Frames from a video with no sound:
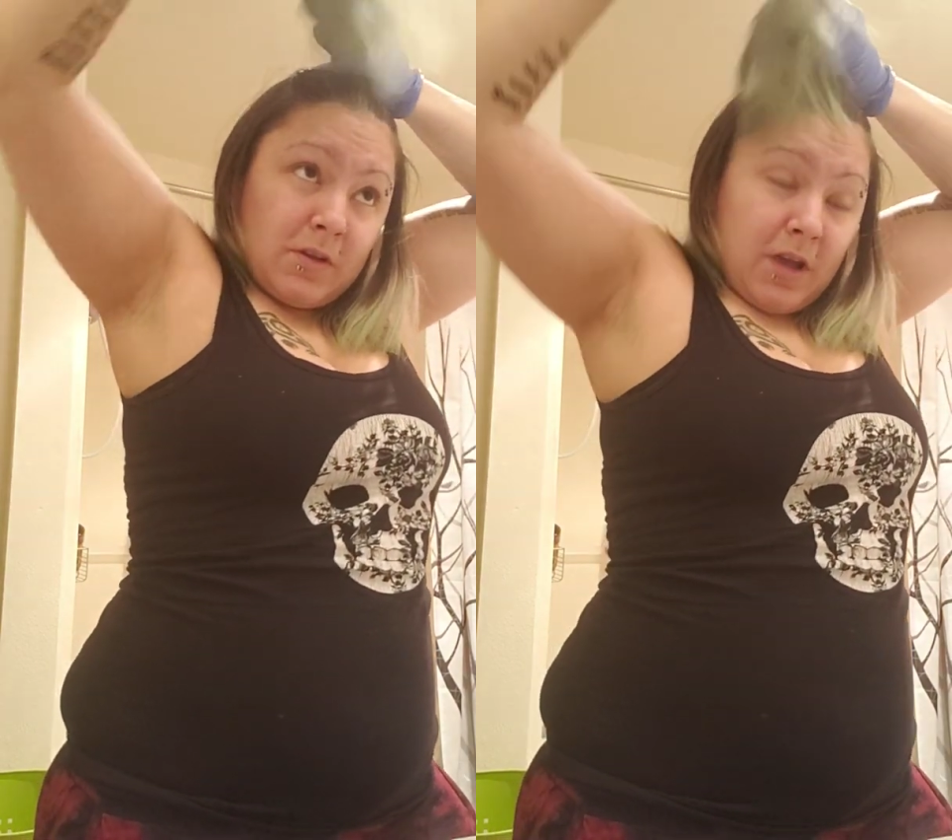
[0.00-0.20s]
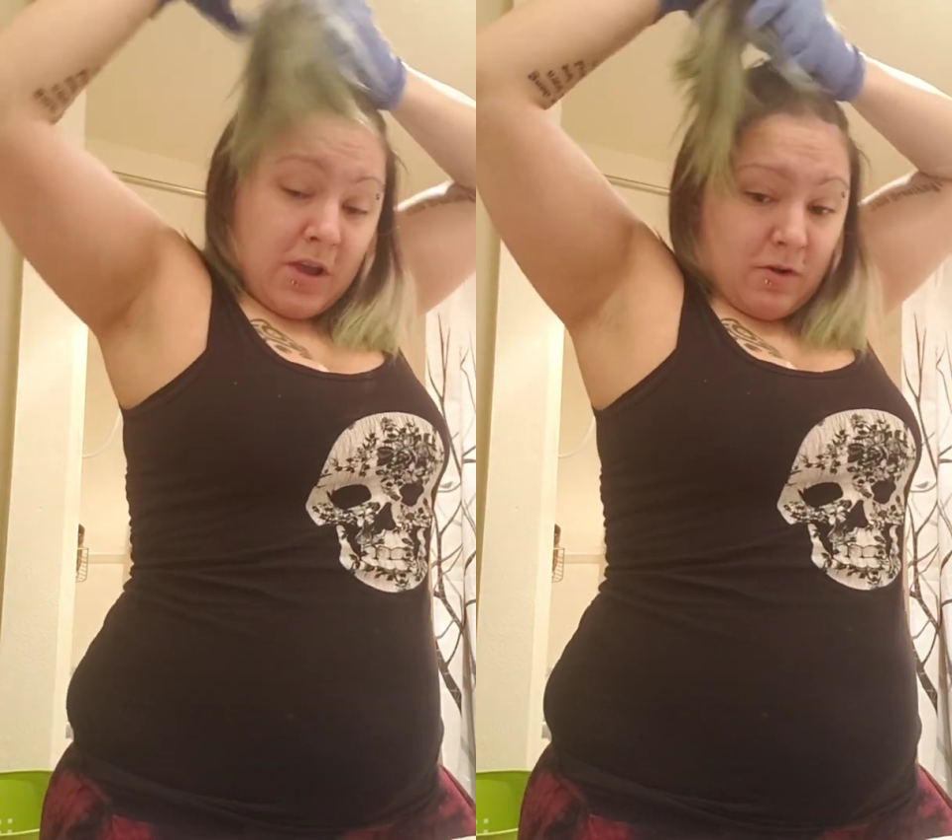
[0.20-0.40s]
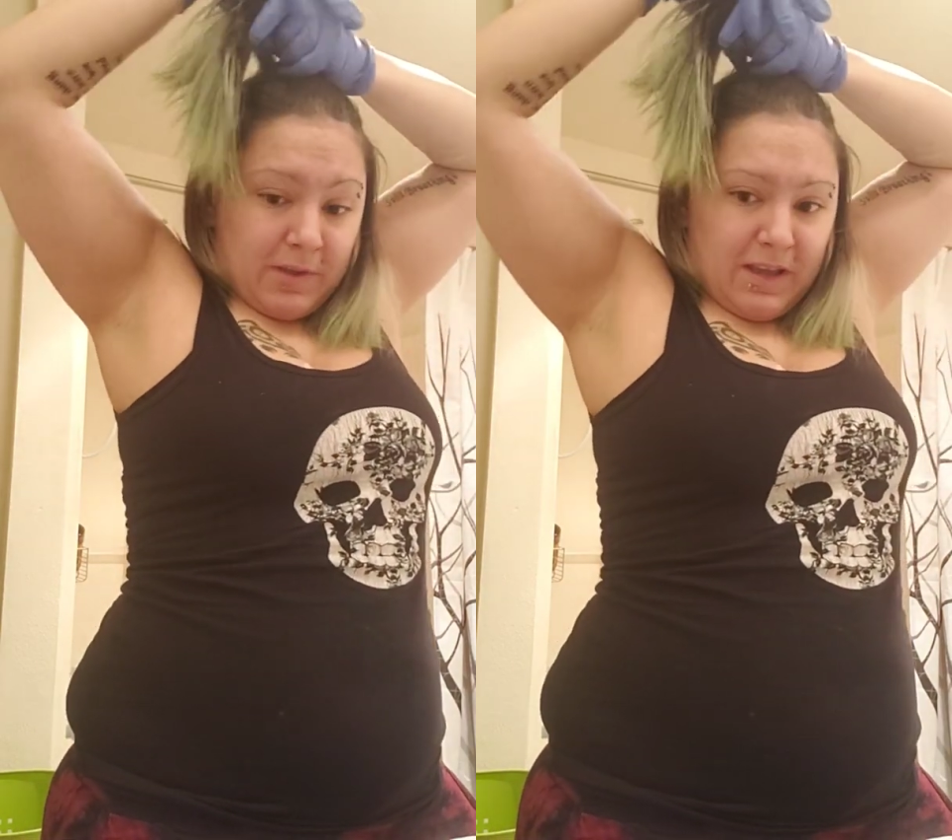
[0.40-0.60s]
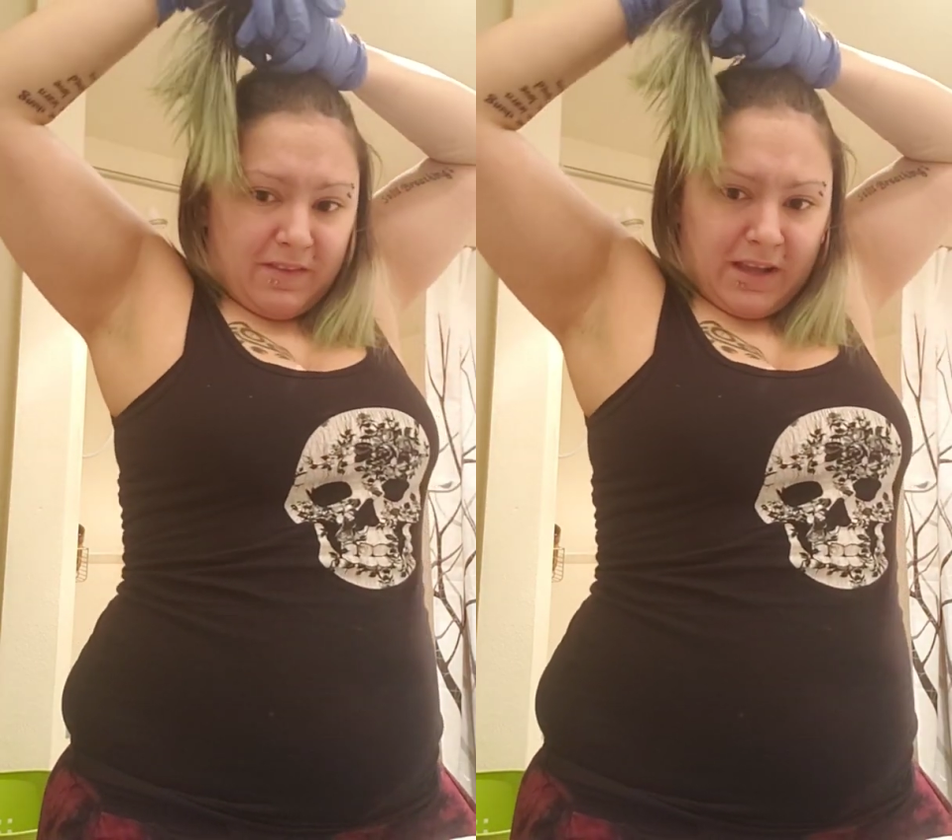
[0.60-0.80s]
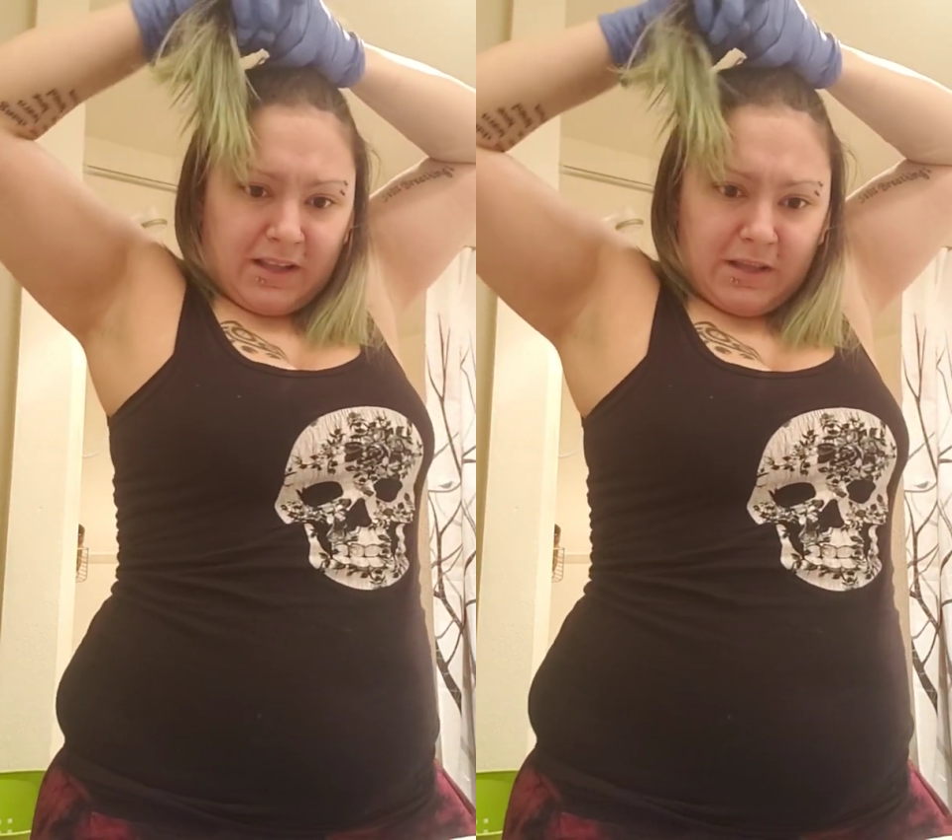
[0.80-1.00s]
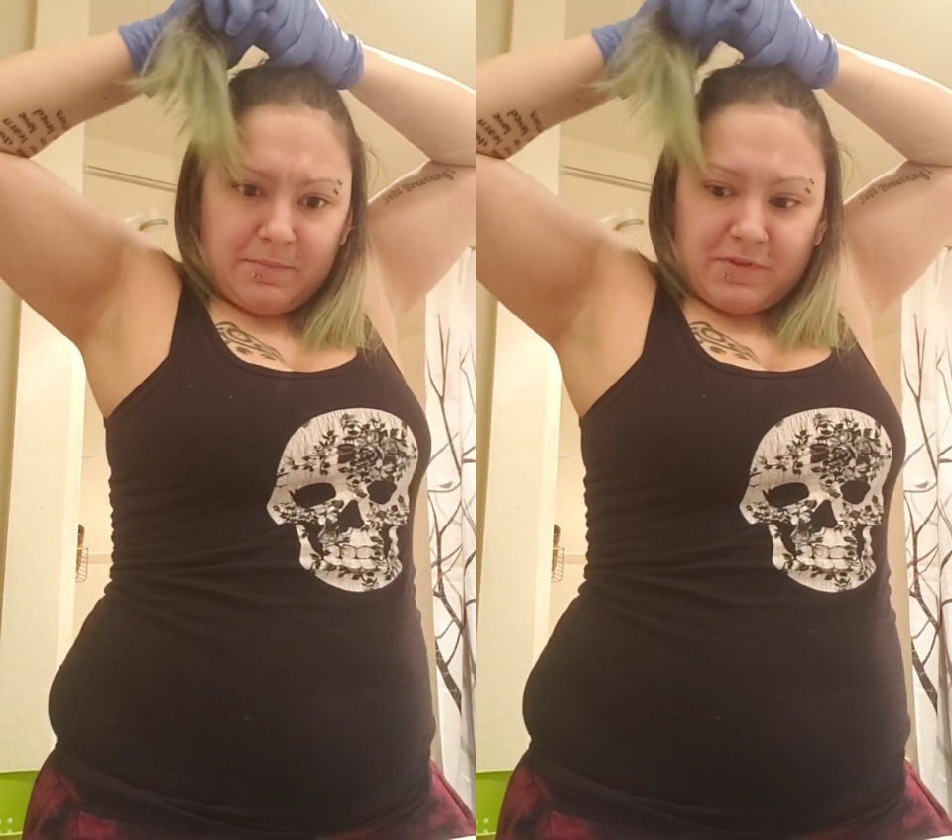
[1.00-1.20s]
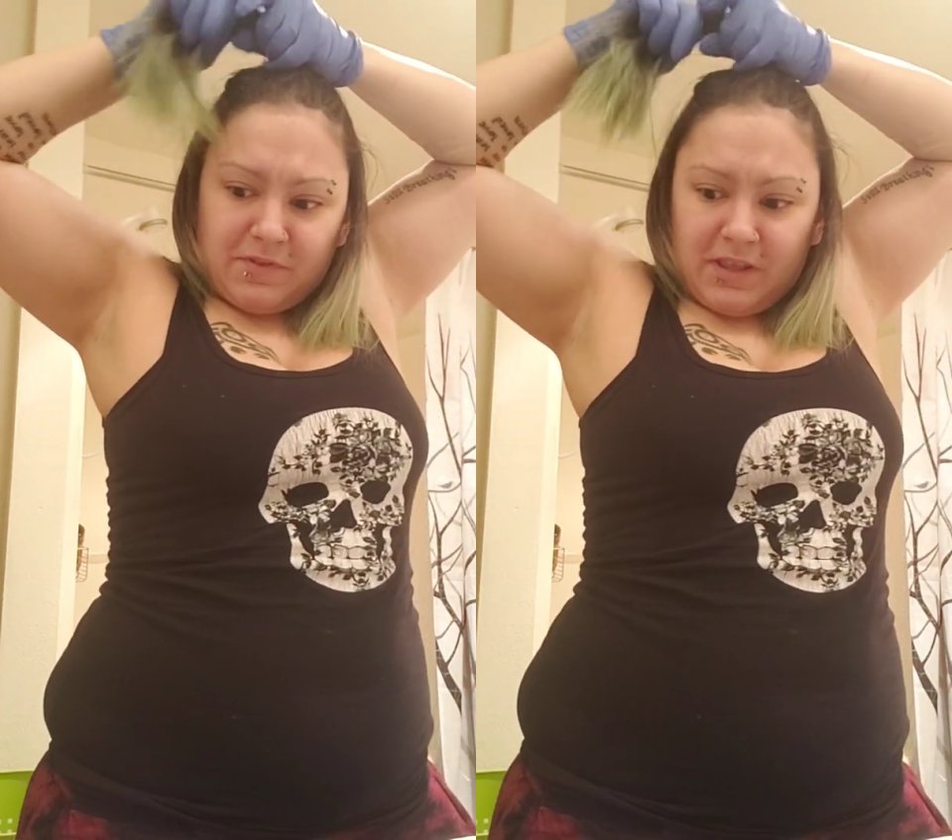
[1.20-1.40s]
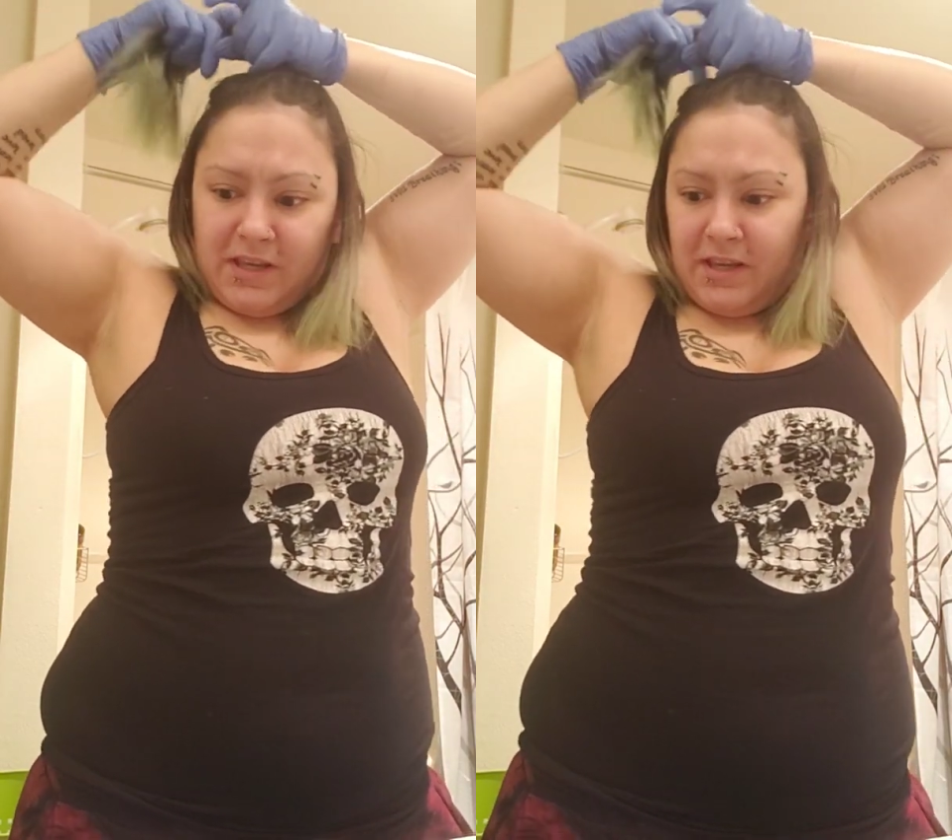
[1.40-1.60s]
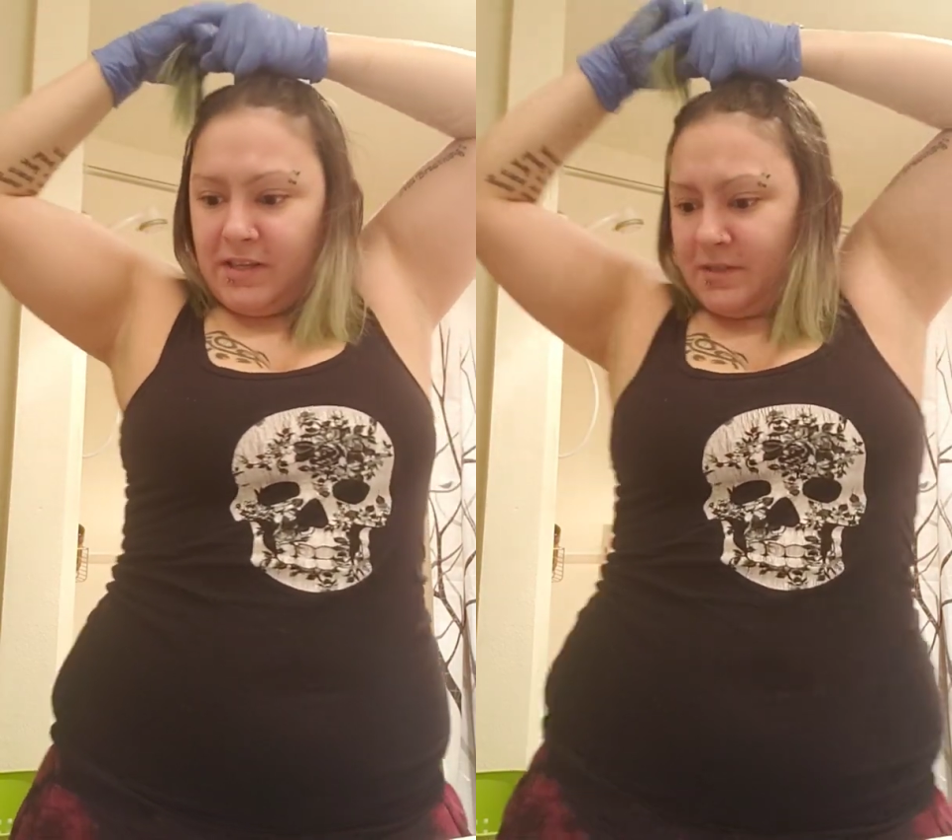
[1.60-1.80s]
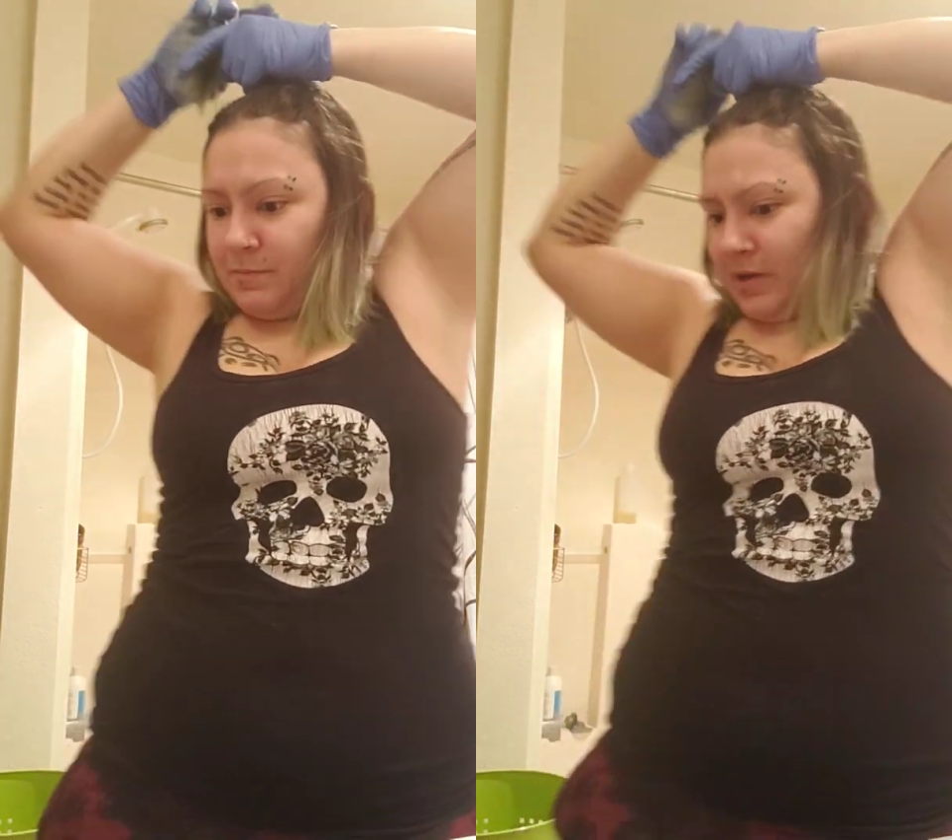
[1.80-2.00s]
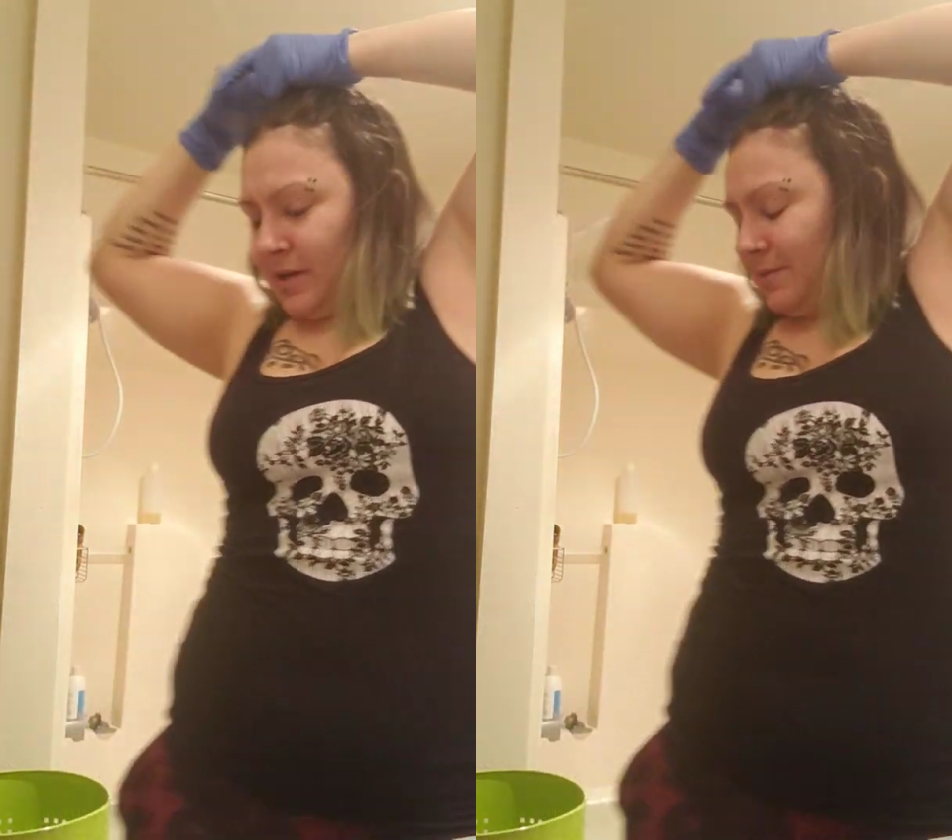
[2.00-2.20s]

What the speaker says: I normally have like clips for these, but I